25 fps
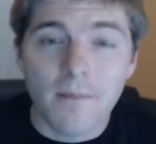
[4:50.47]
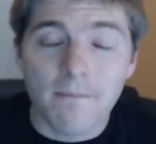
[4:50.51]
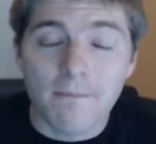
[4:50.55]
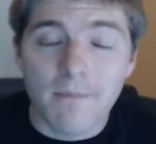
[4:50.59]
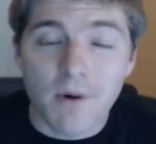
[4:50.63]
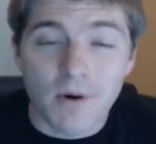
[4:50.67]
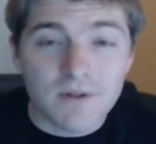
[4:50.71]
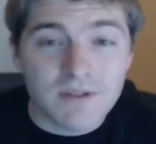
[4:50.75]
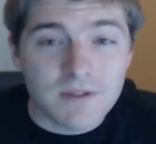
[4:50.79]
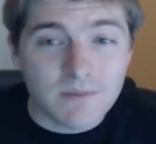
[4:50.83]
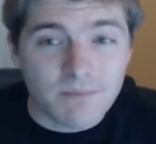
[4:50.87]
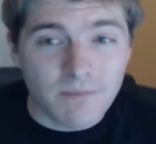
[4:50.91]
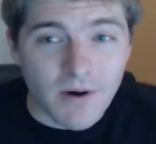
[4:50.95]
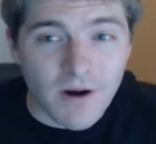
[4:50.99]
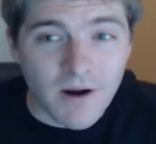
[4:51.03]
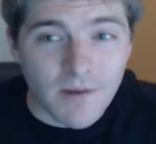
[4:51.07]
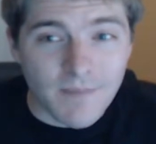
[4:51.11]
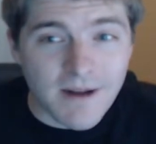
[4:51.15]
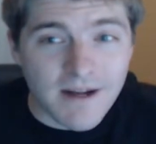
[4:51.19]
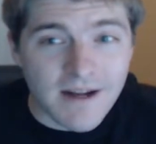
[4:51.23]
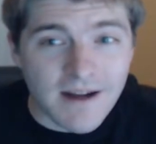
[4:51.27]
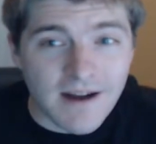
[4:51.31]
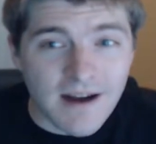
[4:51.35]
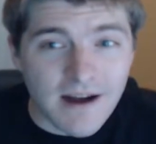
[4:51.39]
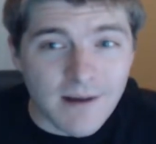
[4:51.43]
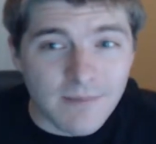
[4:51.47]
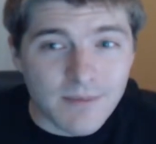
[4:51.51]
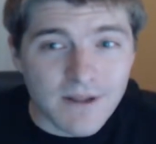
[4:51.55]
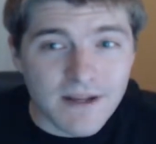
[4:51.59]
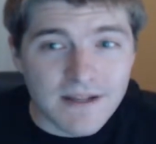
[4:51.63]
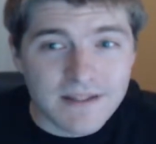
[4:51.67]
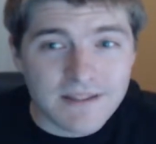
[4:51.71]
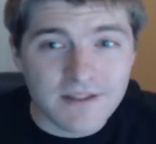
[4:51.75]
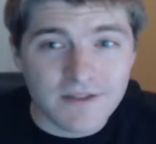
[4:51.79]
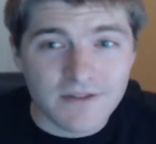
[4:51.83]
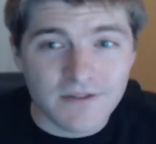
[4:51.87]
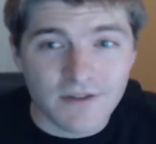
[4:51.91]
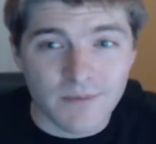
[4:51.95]
Most apartment
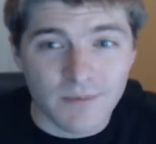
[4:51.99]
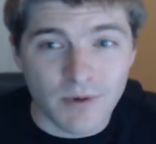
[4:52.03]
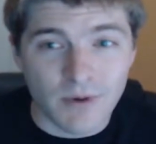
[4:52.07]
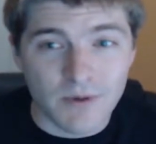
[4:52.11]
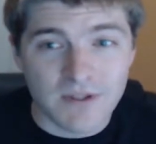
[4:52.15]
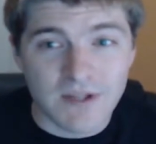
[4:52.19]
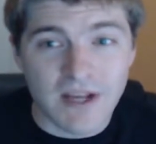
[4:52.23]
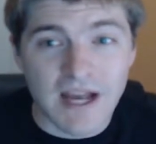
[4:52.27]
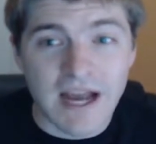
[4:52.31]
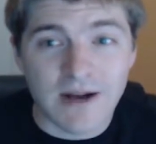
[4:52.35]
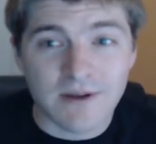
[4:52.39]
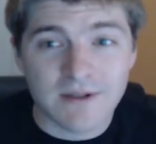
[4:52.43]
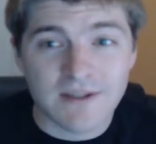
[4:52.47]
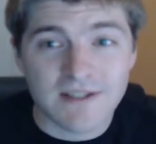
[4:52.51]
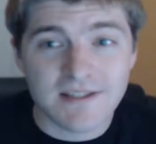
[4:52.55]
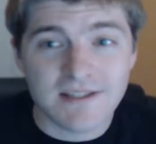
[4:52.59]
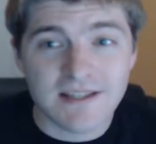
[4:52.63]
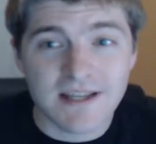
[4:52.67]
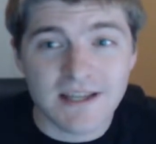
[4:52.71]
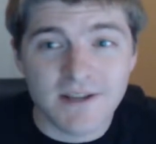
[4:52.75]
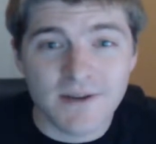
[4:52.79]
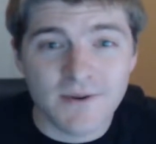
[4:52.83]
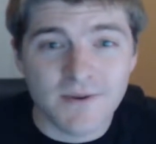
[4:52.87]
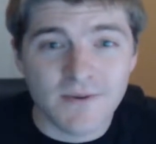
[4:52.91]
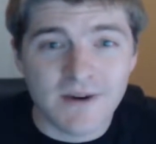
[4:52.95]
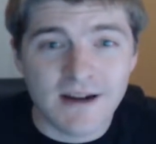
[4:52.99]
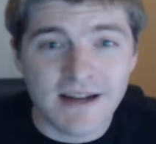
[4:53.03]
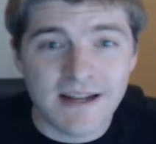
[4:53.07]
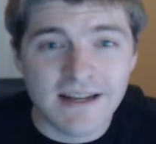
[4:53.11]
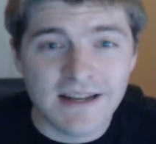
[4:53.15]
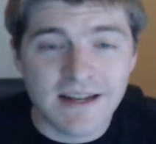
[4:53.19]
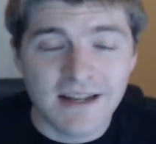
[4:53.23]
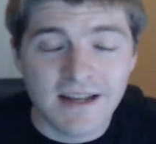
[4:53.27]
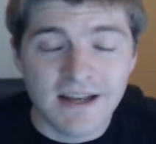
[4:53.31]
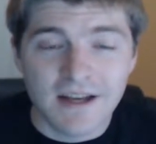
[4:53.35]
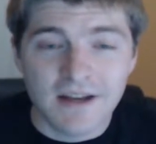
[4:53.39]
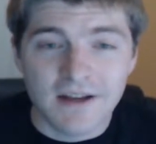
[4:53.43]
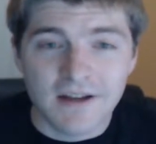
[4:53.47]
complexes or most houses that you
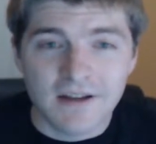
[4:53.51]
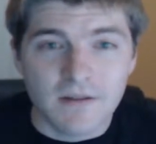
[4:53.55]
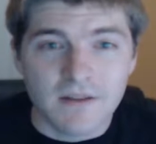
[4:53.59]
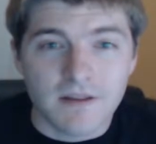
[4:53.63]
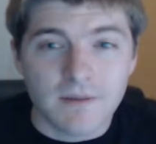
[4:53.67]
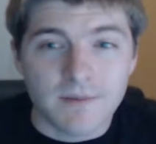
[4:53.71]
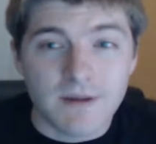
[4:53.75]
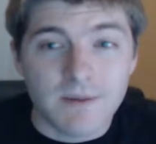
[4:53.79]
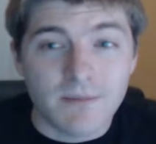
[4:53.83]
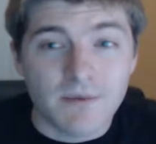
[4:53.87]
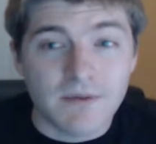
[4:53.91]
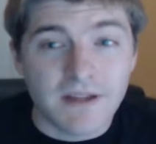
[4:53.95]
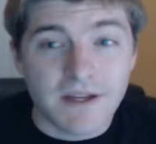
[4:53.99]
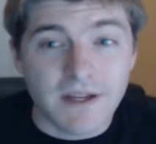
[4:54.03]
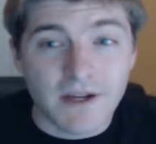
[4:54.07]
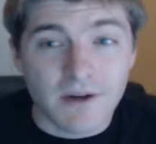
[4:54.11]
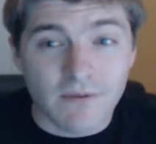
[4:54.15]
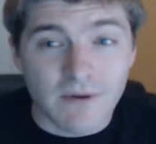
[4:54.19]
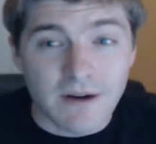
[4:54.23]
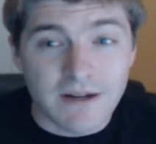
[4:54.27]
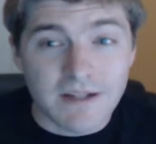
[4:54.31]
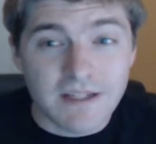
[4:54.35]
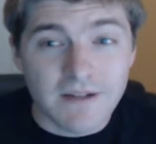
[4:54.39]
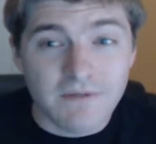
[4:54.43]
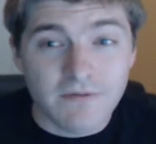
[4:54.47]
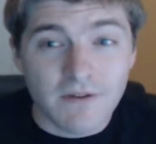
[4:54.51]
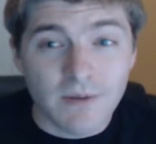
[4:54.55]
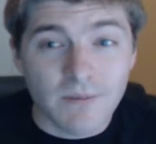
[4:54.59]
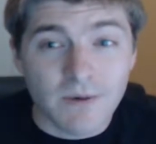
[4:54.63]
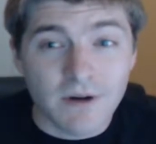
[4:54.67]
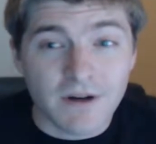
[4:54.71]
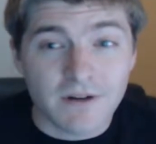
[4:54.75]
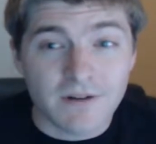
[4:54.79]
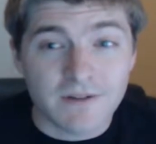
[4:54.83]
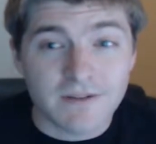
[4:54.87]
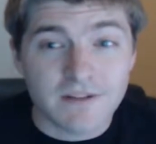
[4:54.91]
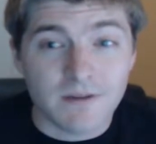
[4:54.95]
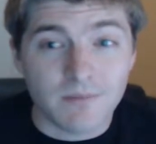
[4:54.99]
rent, the people that you're renting from
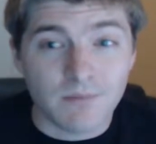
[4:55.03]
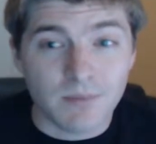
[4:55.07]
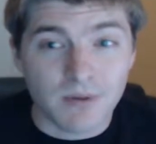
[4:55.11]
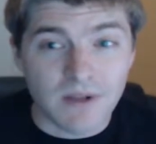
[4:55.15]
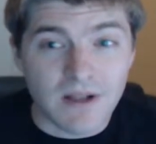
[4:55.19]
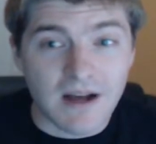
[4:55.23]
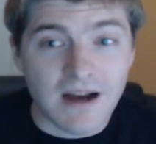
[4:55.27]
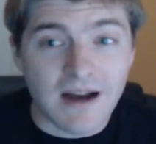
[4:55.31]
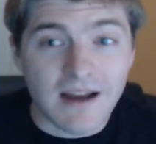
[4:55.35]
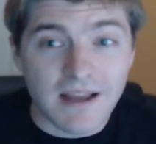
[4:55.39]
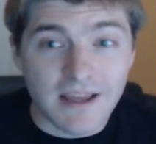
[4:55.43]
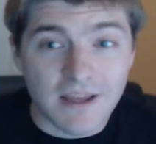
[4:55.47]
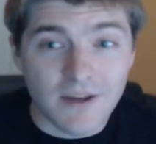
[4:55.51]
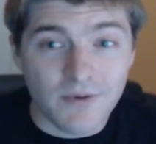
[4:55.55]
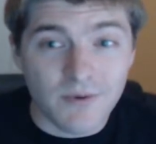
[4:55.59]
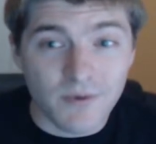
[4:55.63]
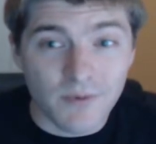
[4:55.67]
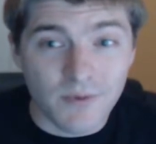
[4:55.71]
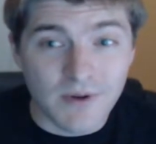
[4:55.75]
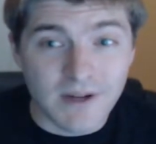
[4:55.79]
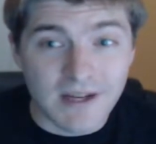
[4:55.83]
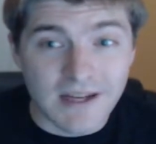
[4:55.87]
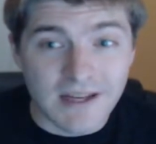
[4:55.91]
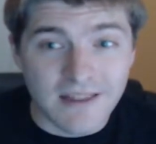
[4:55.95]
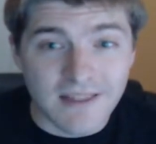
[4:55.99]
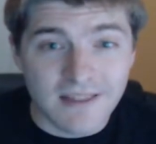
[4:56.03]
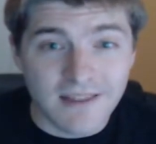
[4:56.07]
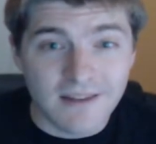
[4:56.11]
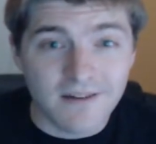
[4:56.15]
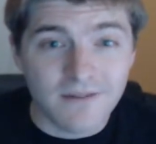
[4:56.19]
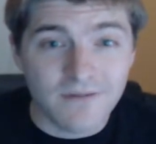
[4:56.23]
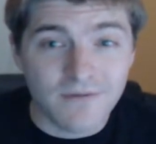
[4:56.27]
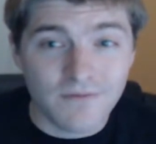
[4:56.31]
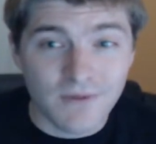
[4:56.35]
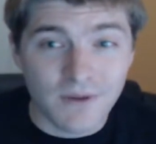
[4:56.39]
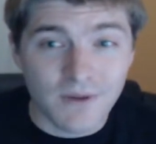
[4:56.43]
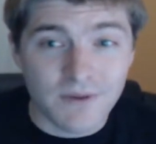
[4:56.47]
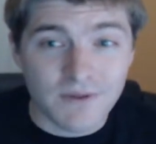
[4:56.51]
are going to supply you with
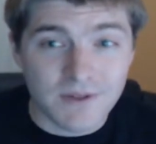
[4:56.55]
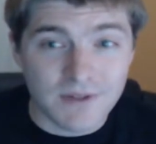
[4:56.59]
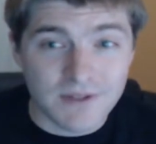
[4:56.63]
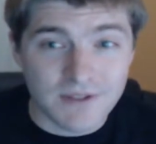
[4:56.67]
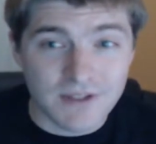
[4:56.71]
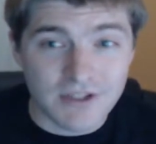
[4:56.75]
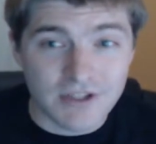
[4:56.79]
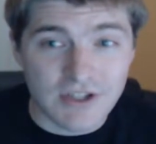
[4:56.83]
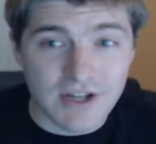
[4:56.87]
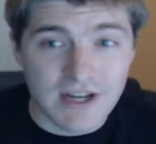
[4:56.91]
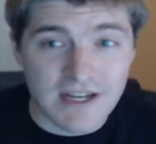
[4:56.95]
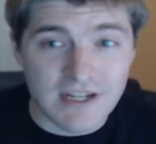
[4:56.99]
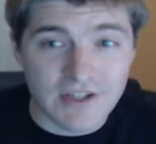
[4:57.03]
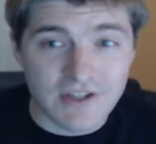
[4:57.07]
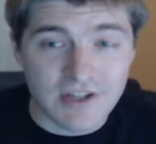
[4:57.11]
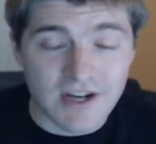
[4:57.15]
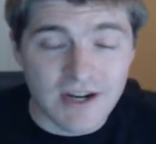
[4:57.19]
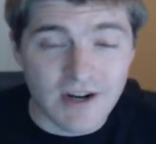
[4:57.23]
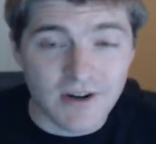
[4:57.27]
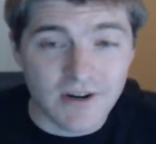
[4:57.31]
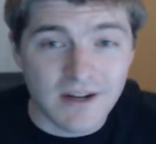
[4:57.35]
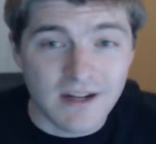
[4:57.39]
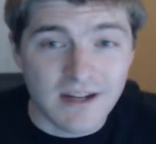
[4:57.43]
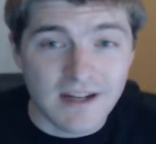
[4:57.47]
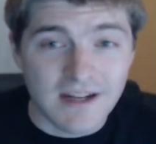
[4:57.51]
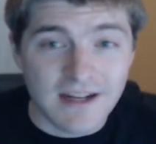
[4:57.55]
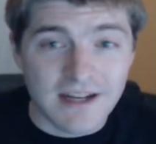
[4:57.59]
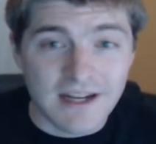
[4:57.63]
filters to change out.